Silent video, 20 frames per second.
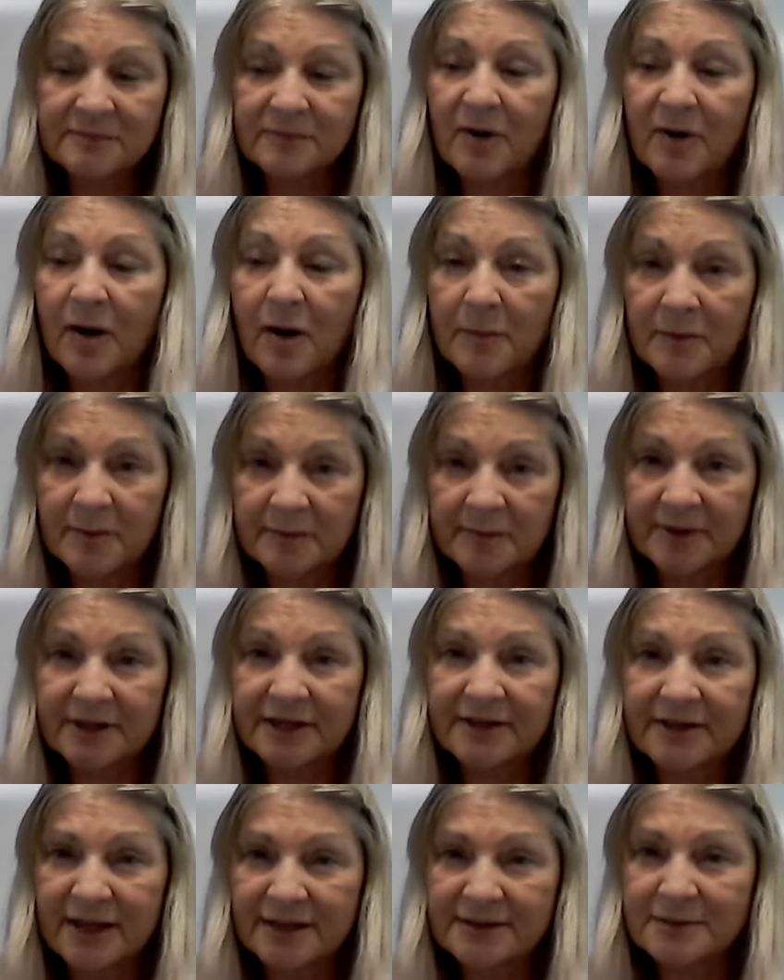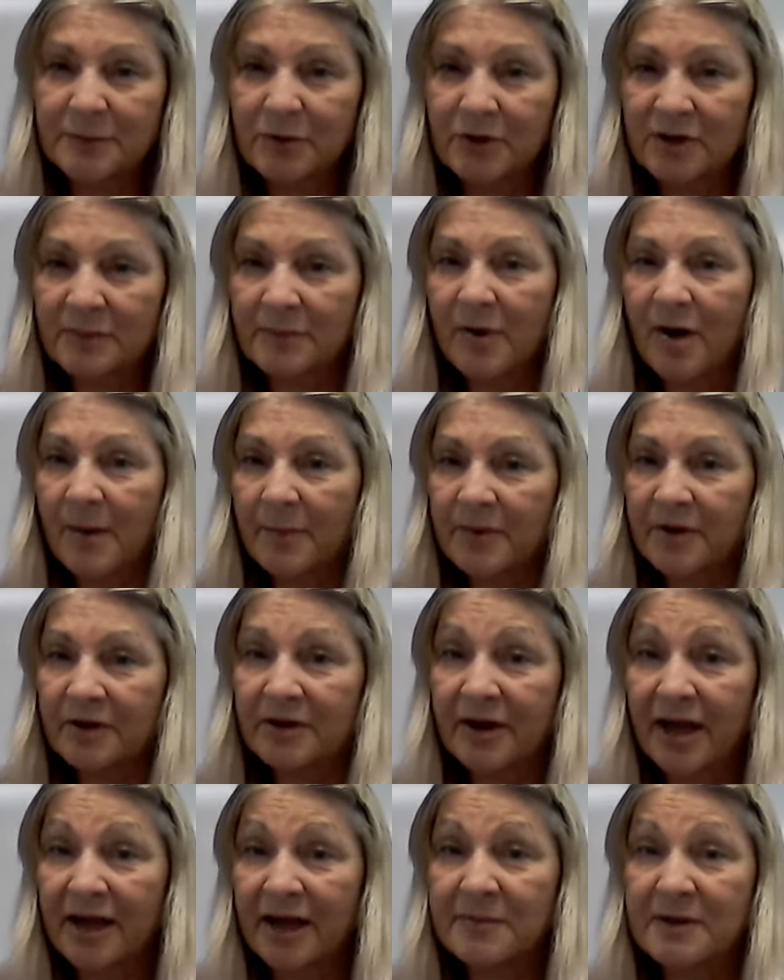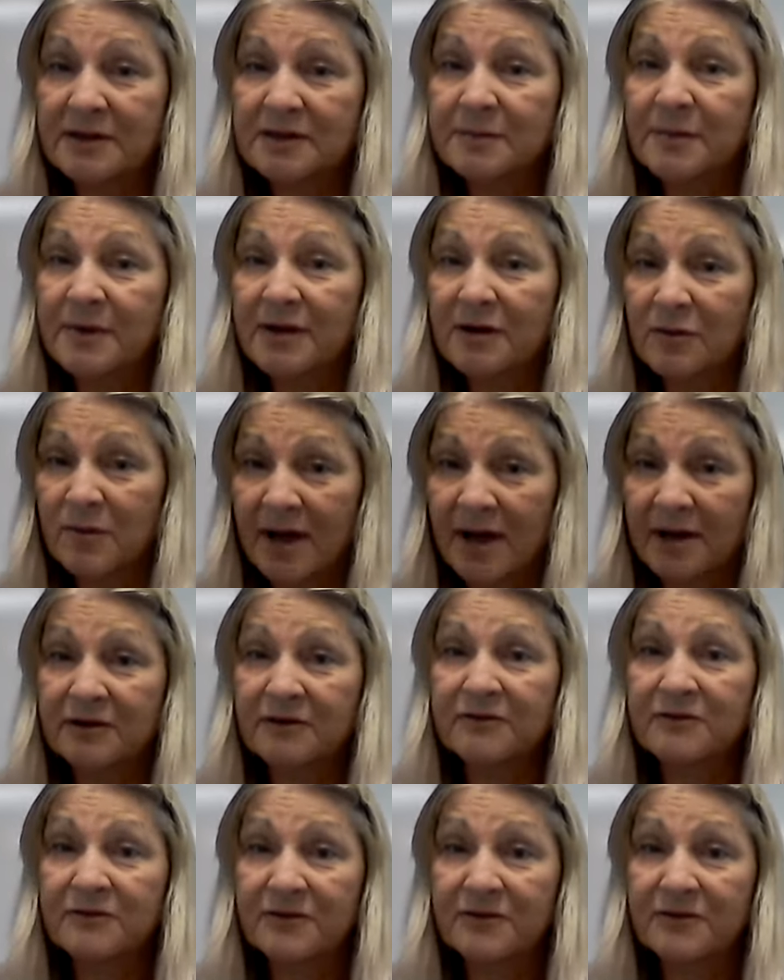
Probably. That's a pretty popular game that's been around a